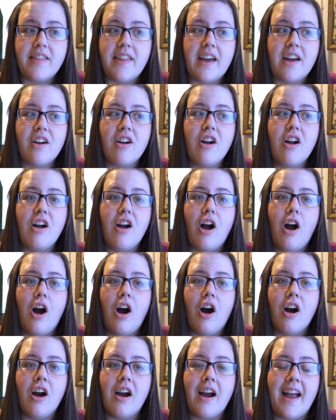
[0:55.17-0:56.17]
There
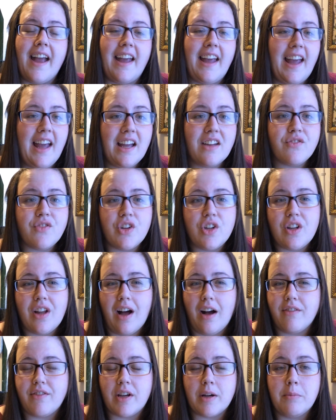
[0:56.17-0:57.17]
are a
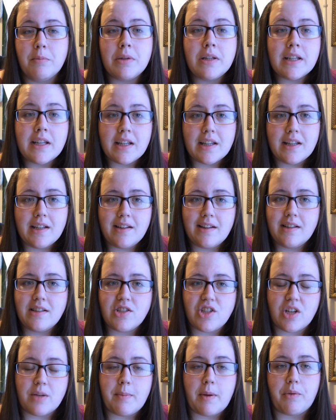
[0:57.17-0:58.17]
handful of completely
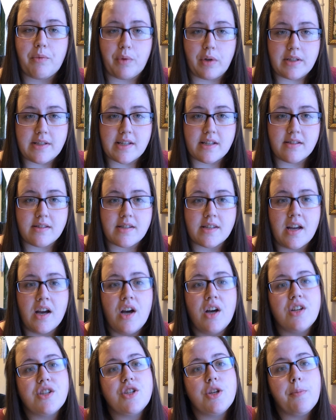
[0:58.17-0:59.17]
legitimate reasons
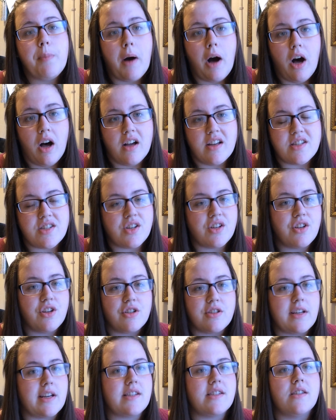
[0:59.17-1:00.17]
to pause
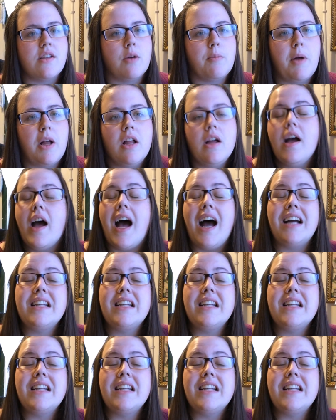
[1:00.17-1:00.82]
your debt snowball.